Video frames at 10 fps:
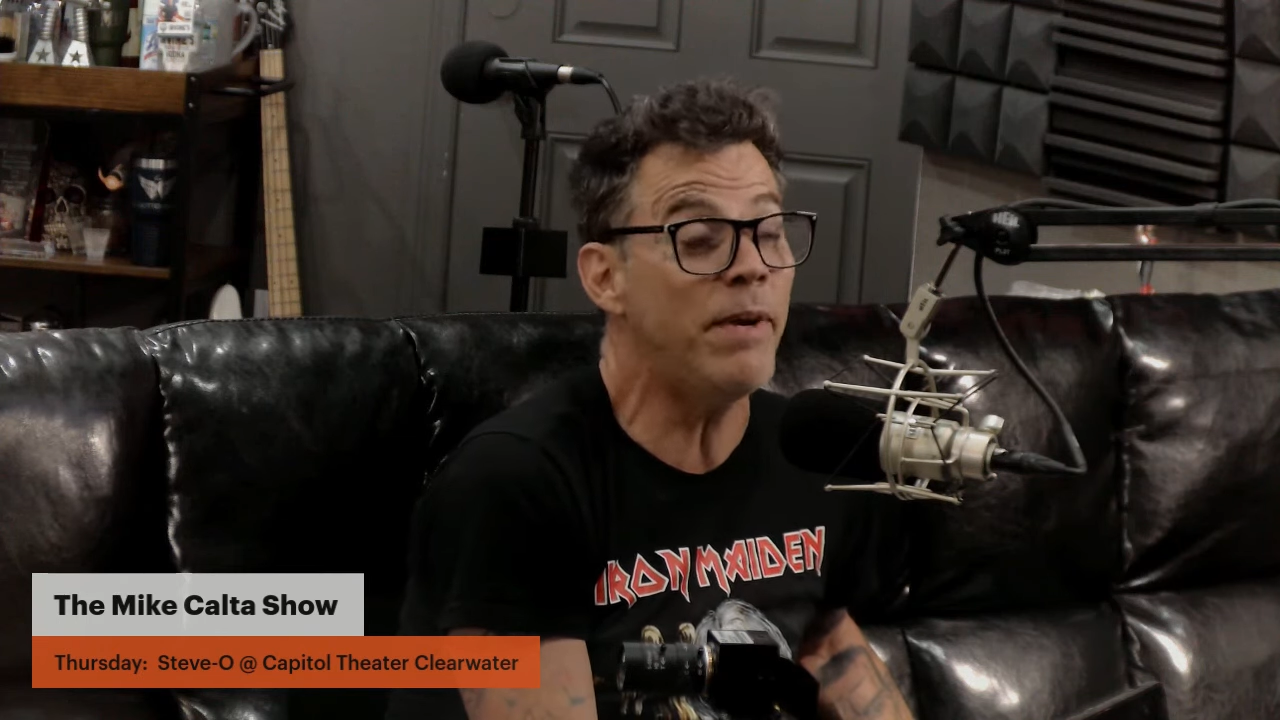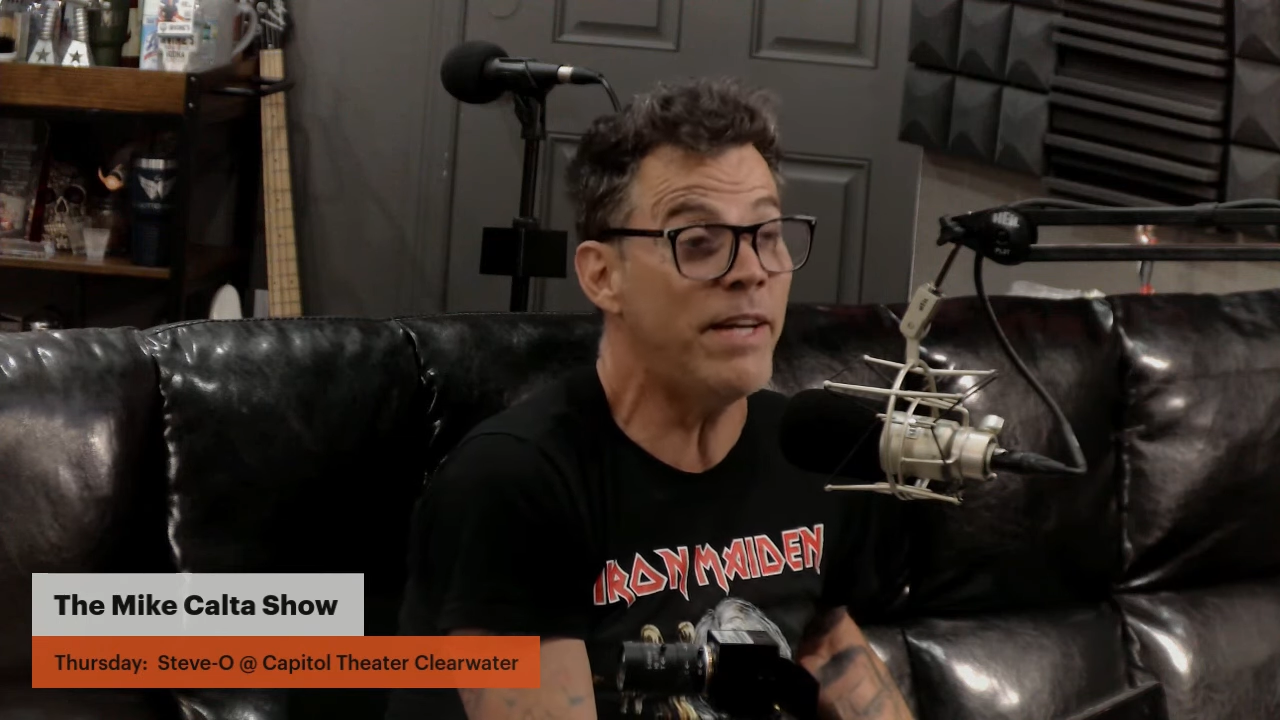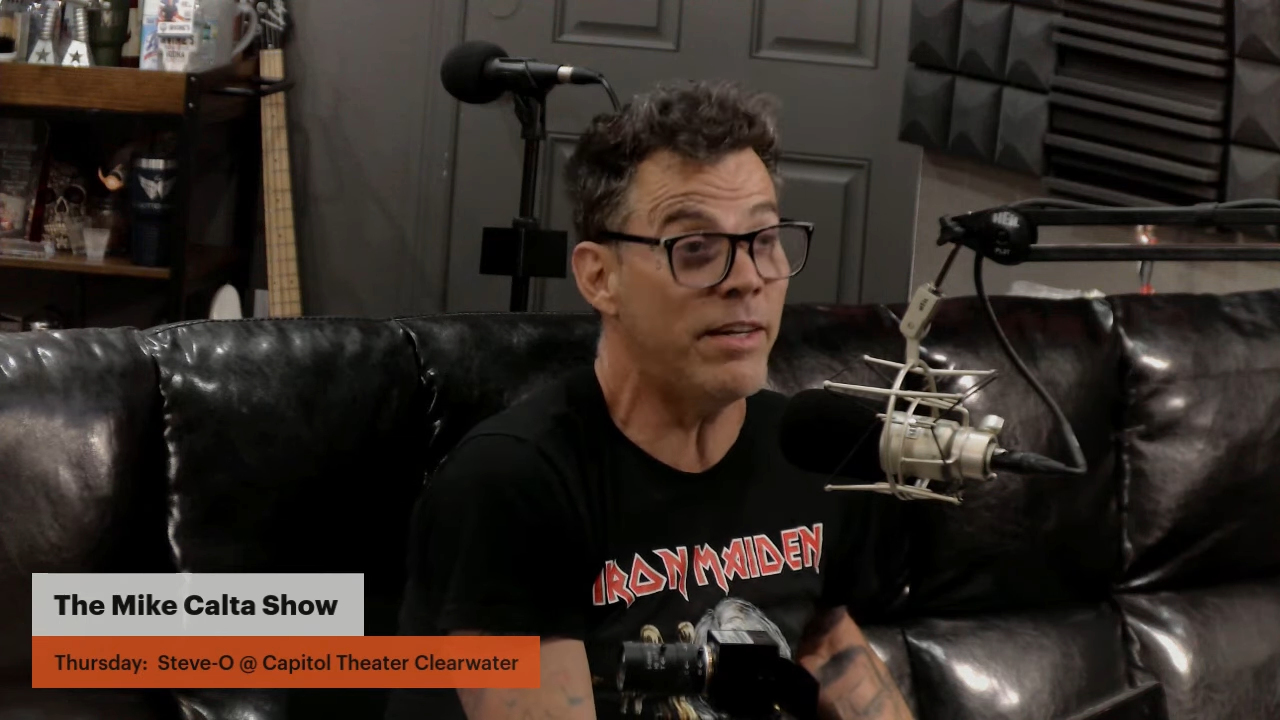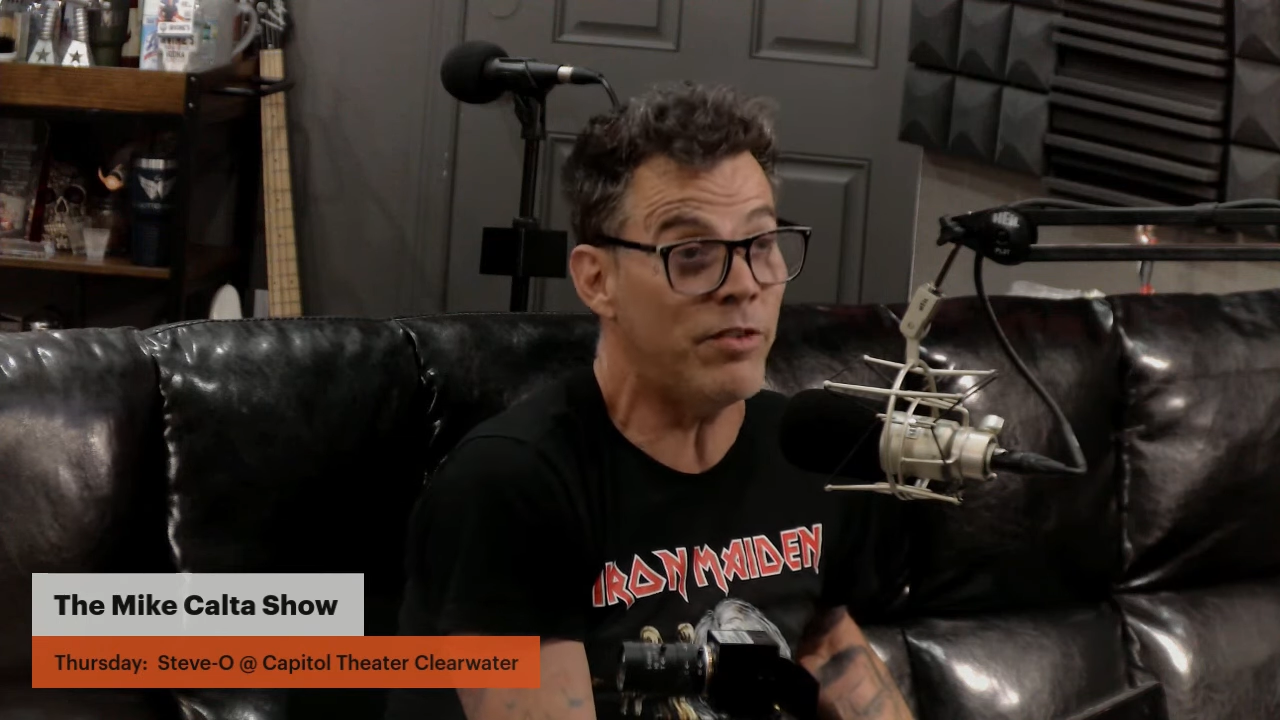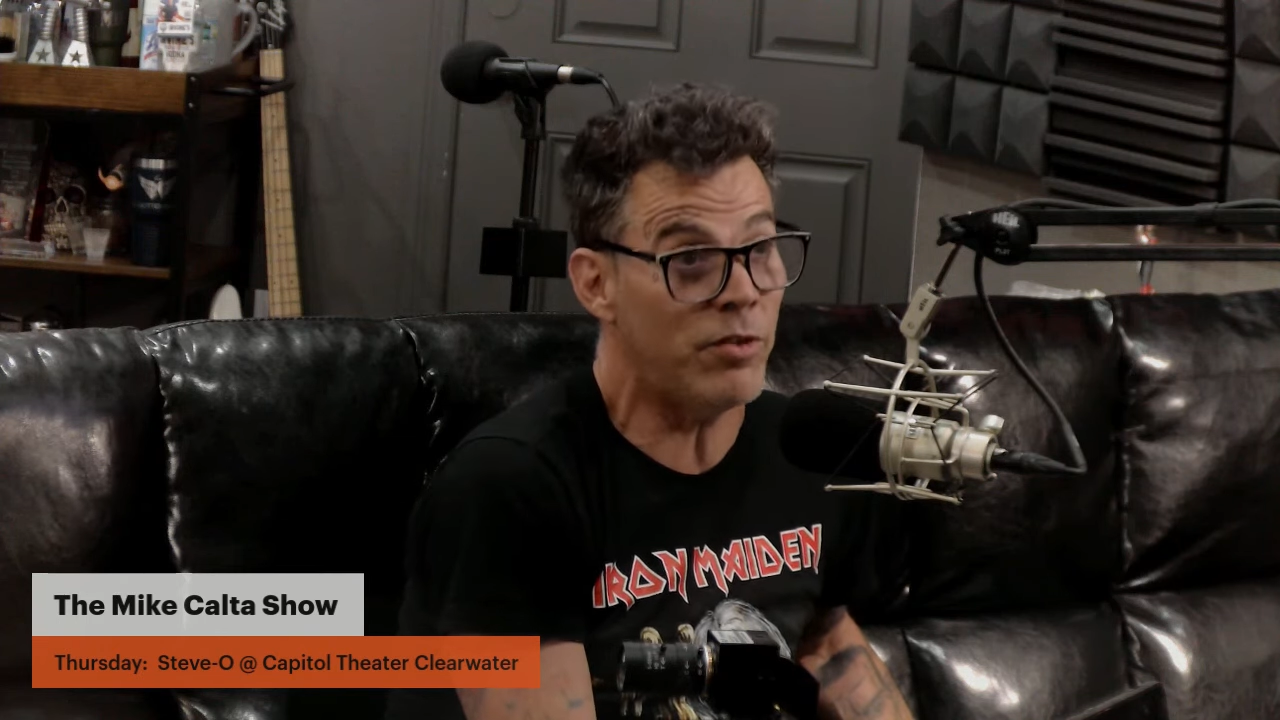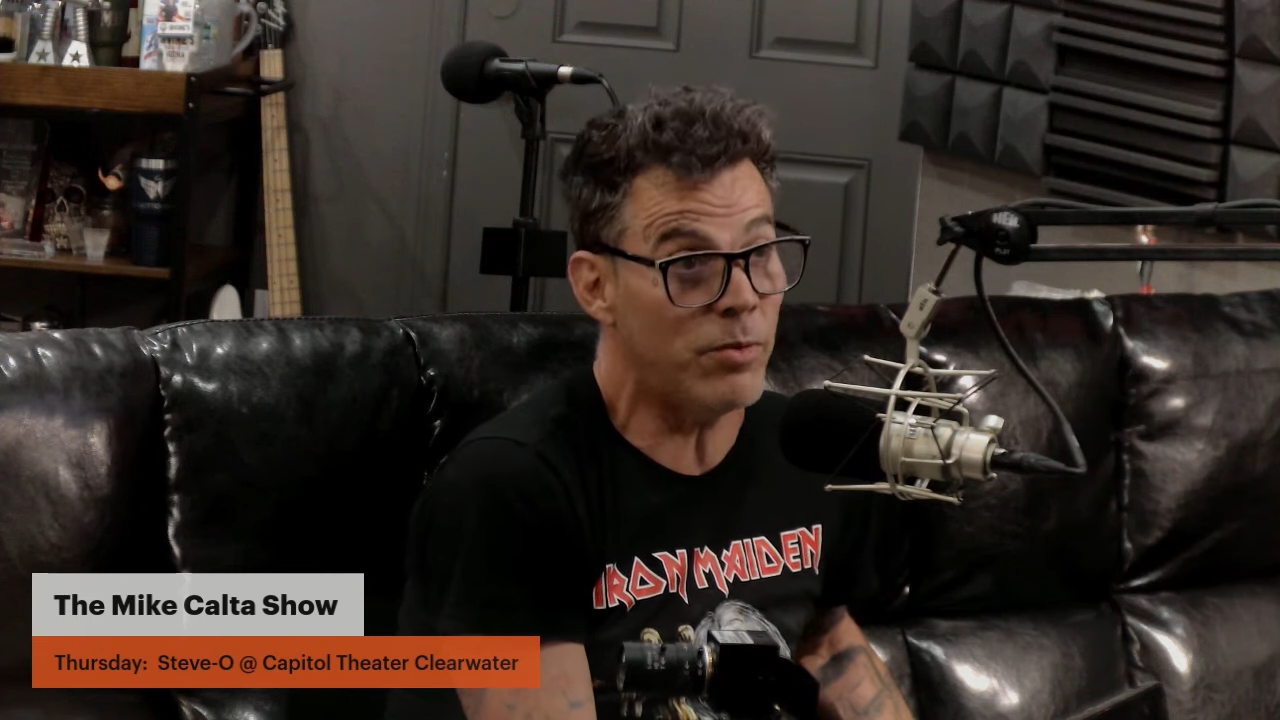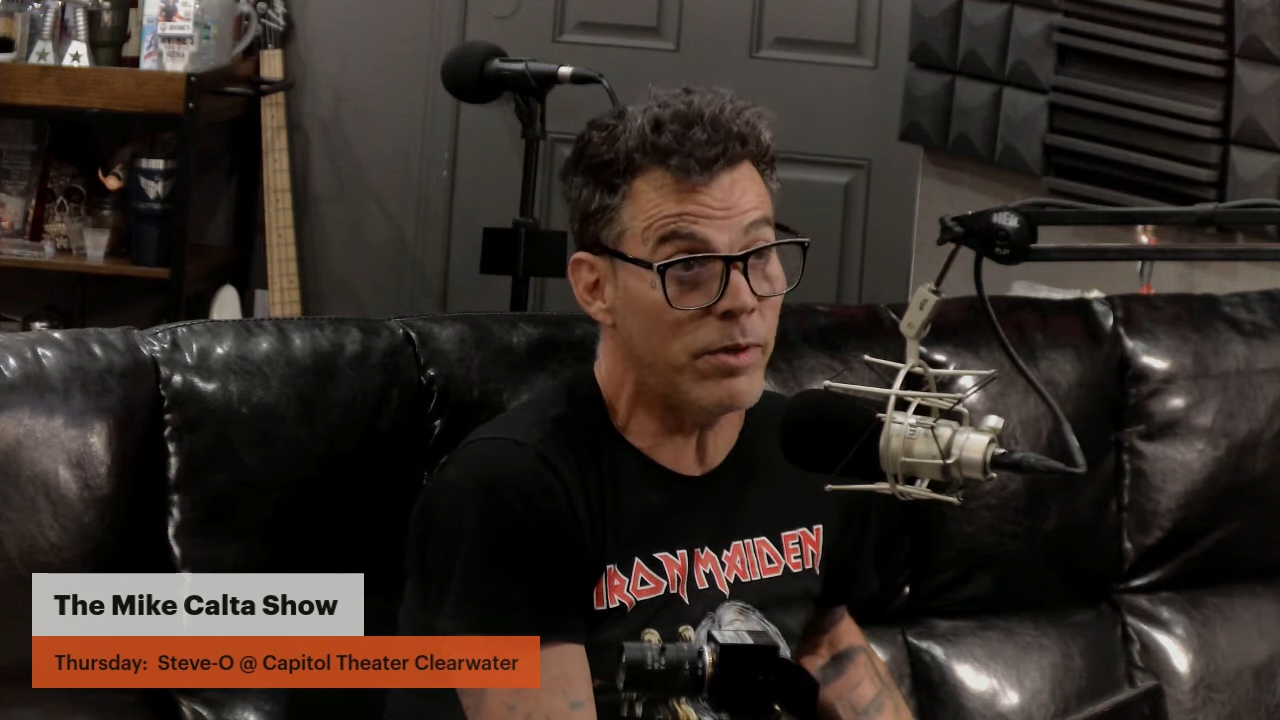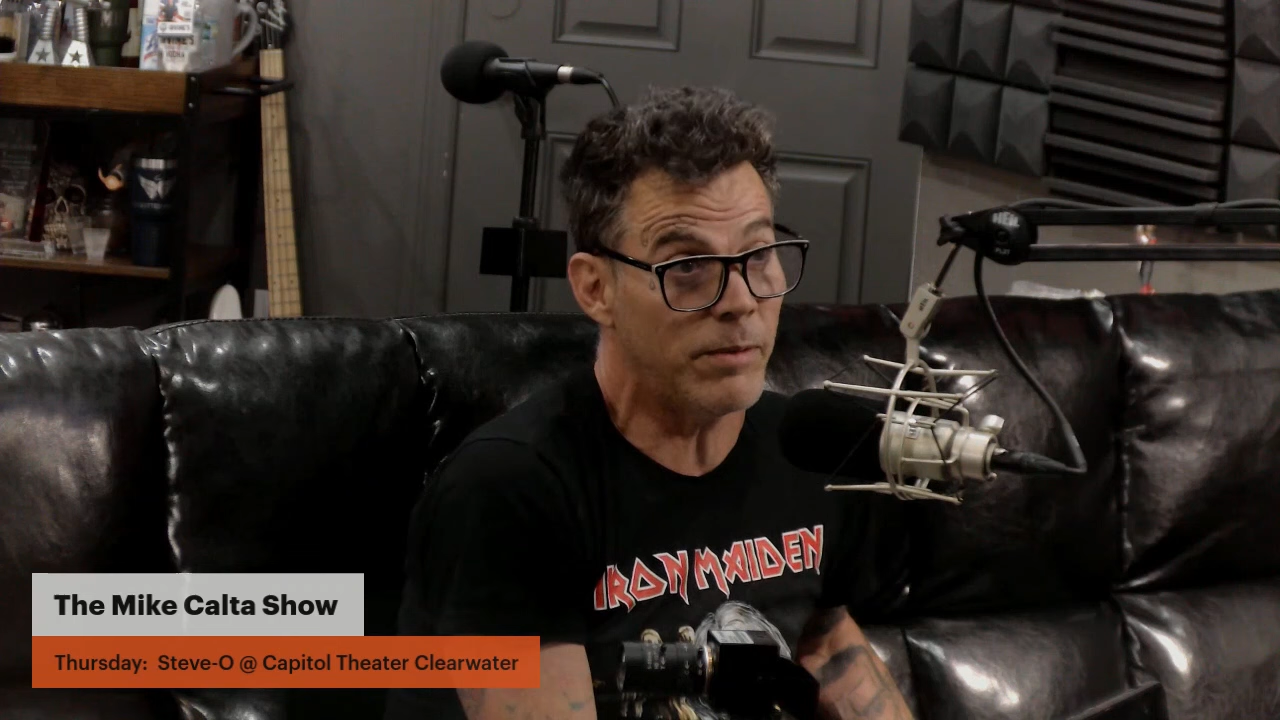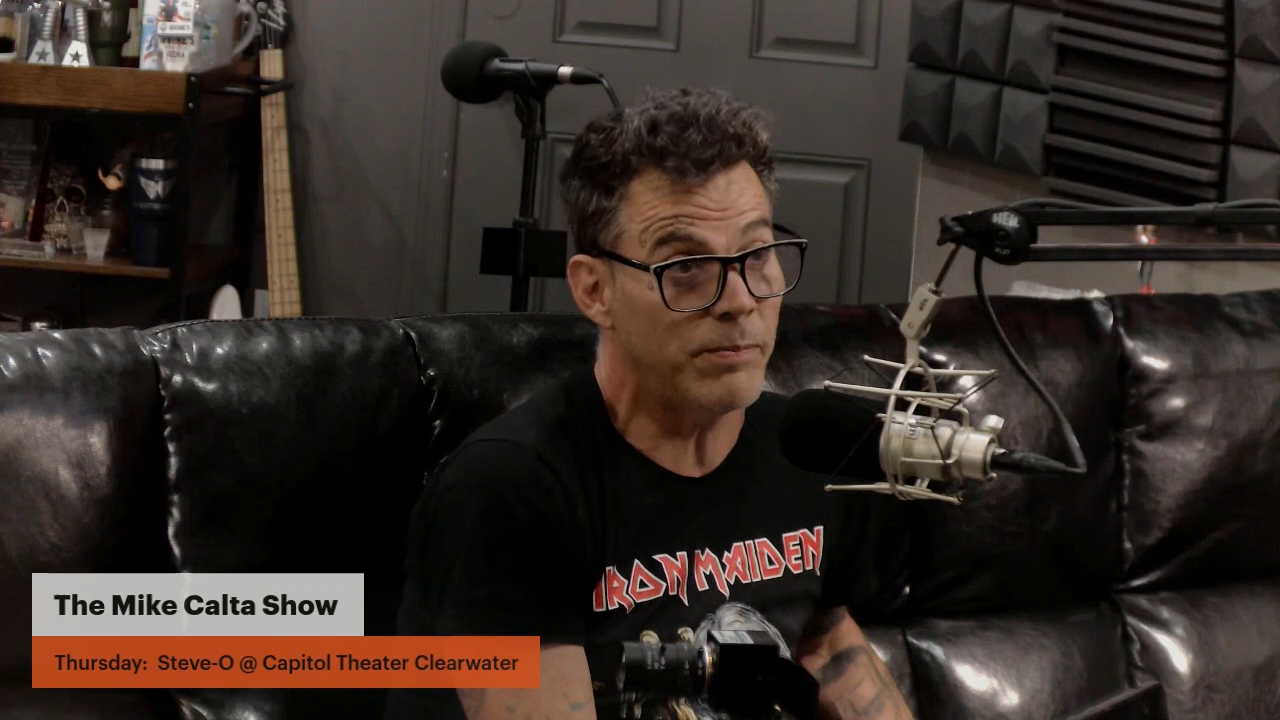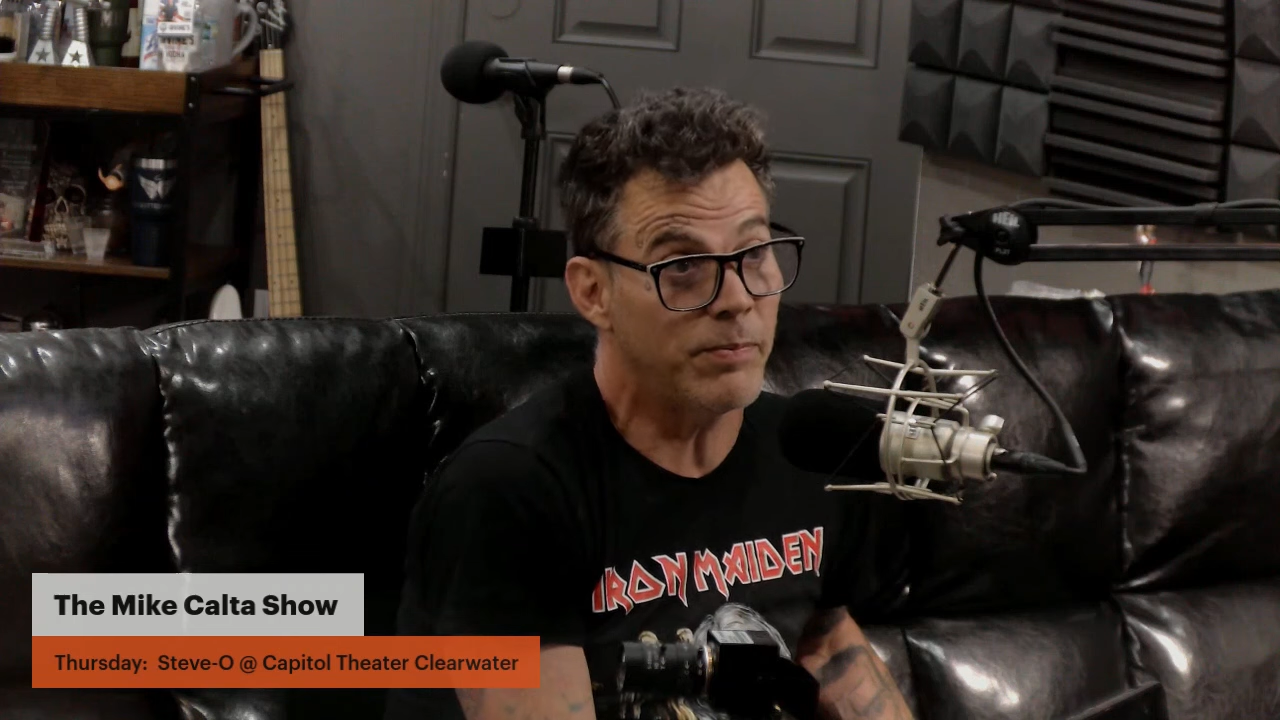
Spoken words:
next tour